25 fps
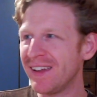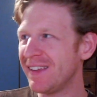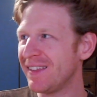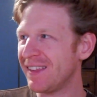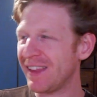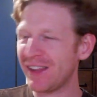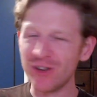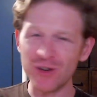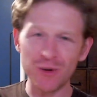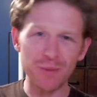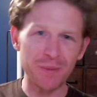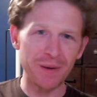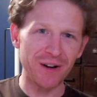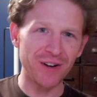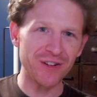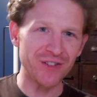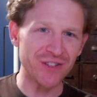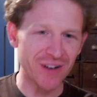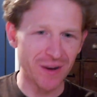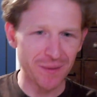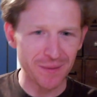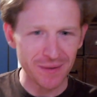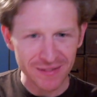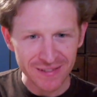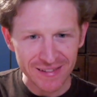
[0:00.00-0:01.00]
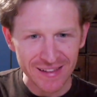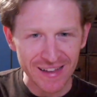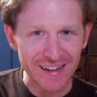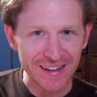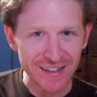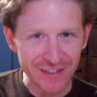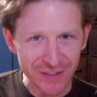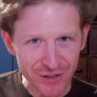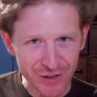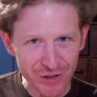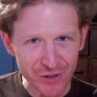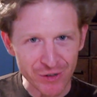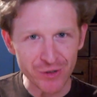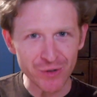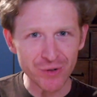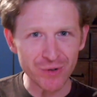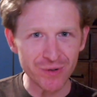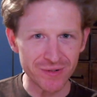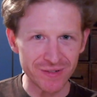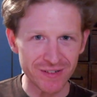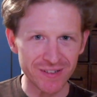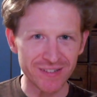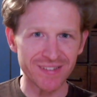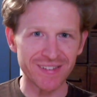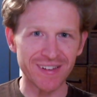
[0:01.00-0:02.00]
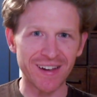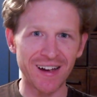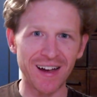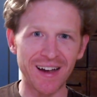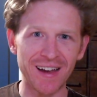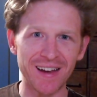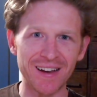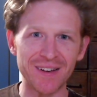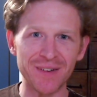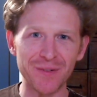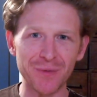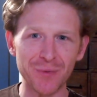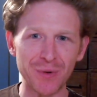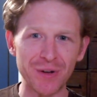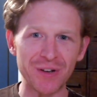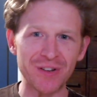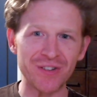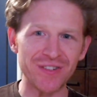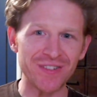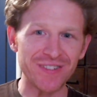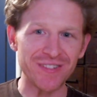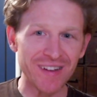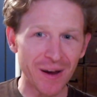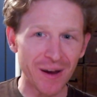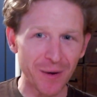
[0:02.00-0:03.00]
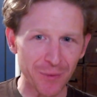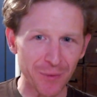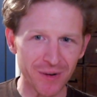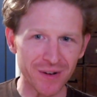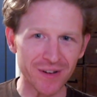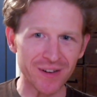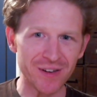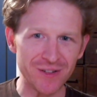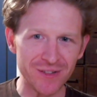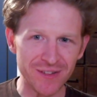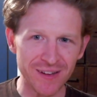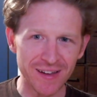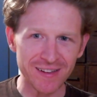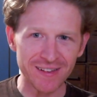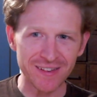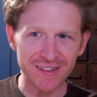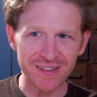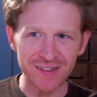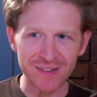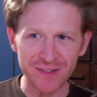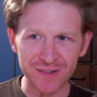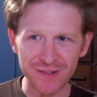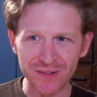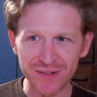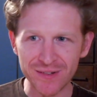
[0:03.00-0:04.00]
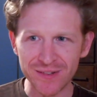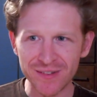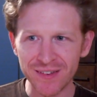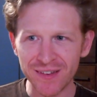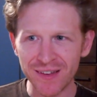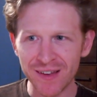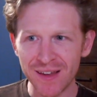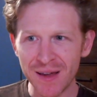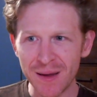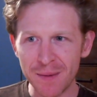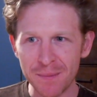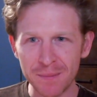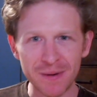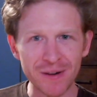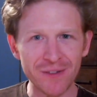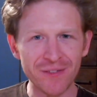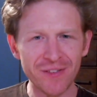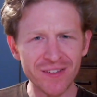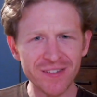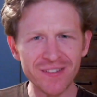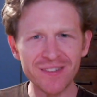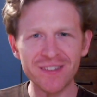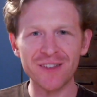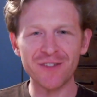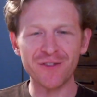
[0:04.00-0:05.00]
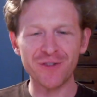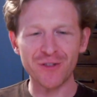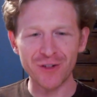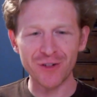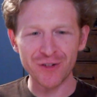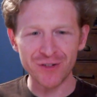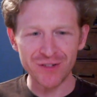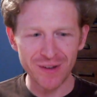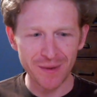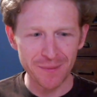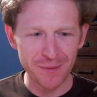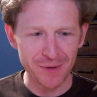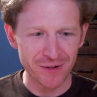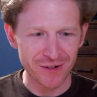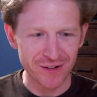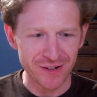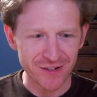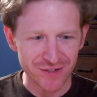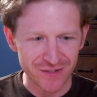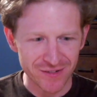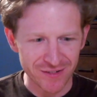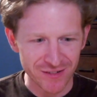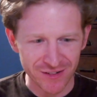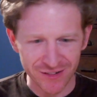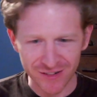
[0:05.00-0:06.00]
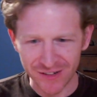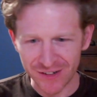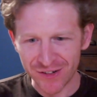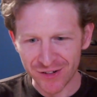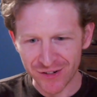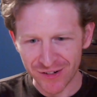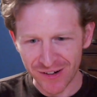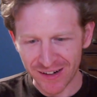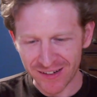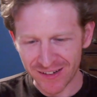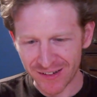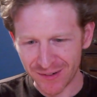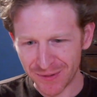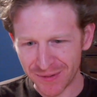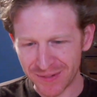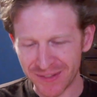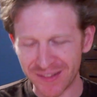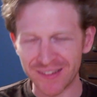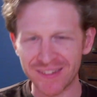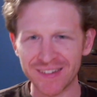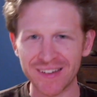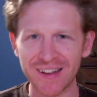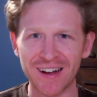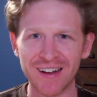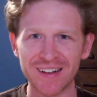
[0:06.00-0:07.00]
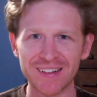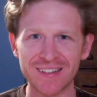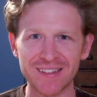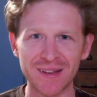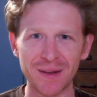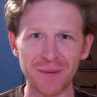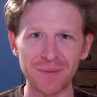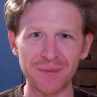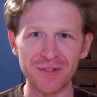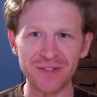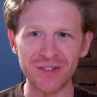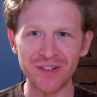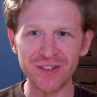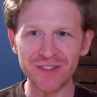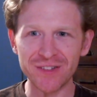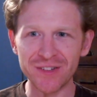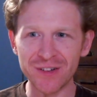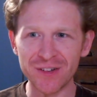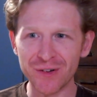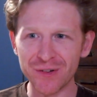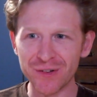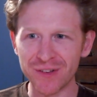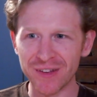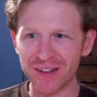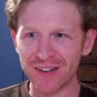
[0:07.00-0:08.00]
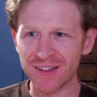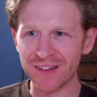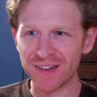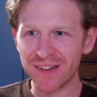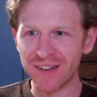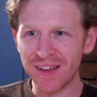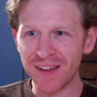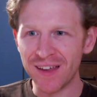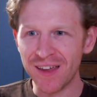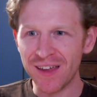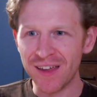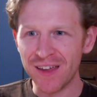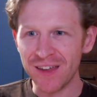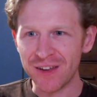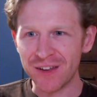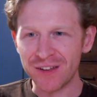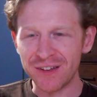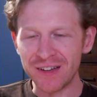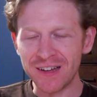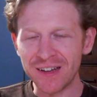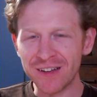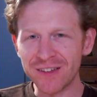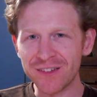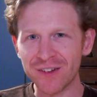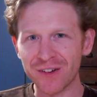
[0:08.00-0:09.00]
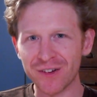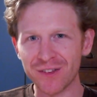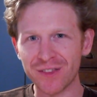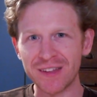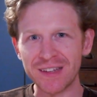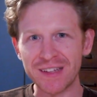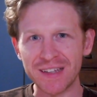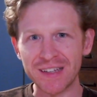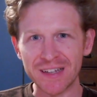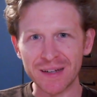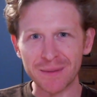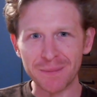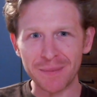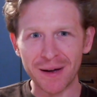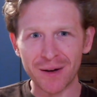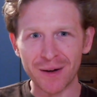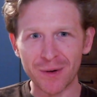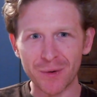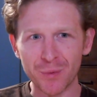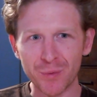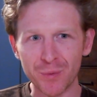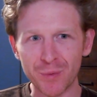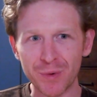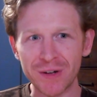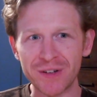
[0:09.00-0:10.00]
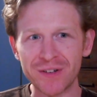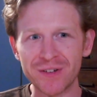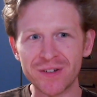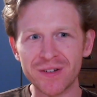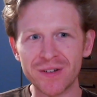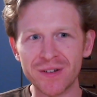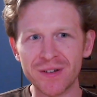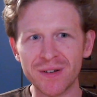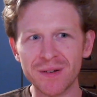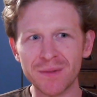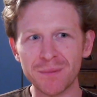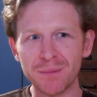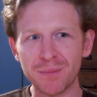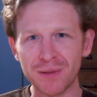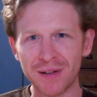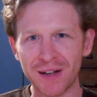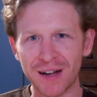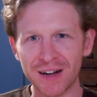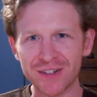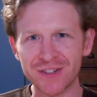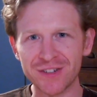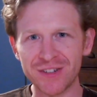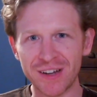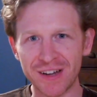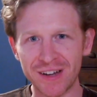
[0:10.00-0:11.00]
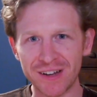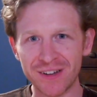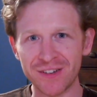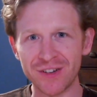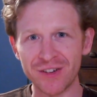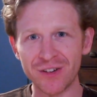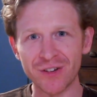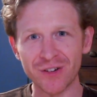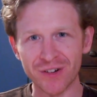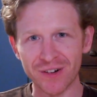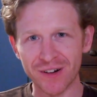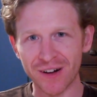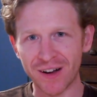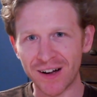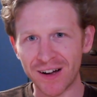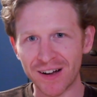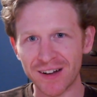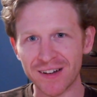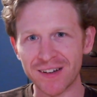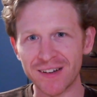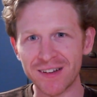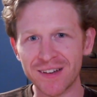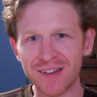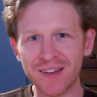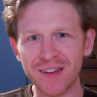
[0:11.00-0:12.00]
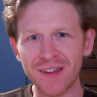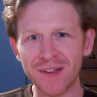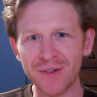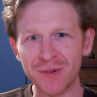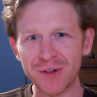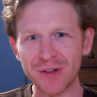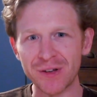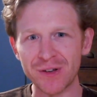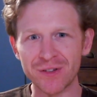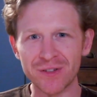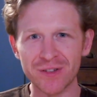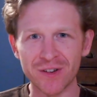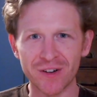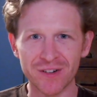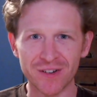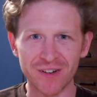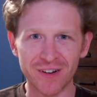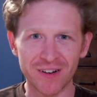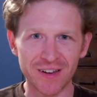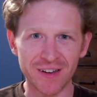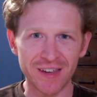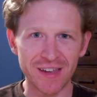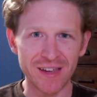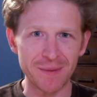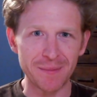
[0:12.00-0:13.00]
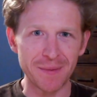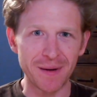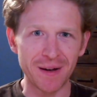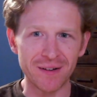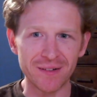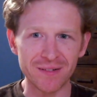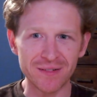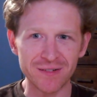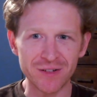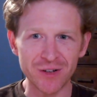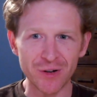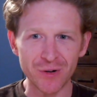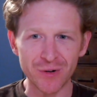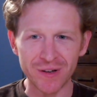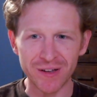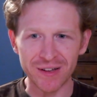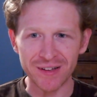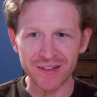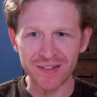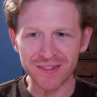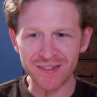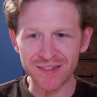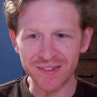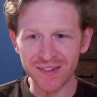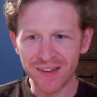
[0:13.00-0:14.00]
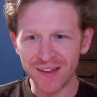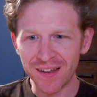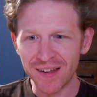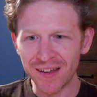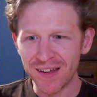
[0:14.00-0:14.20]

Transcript: They do a better job at letting you decide which network you'd like to use. But if this is the first time you're in, you're interacting with this concept, just know that you need to start thinking about which blockchain you're on when you start talking about tokens.